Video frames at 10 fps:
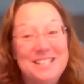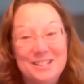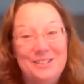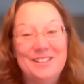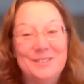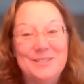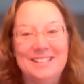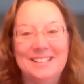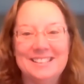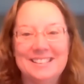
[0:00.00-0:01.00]
we teach all
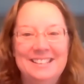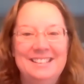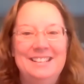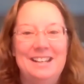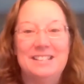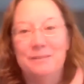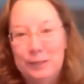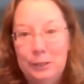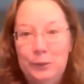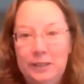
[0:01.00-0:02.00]
those things
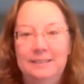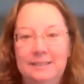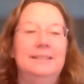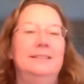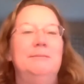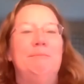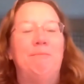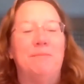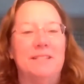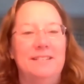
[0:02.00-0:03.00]
except the coding
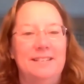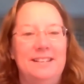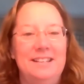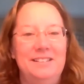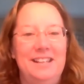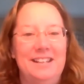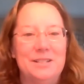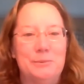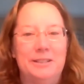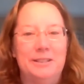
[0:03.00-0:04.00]
that you get
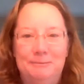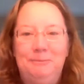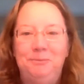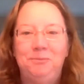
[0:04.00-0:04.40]
elsewhere.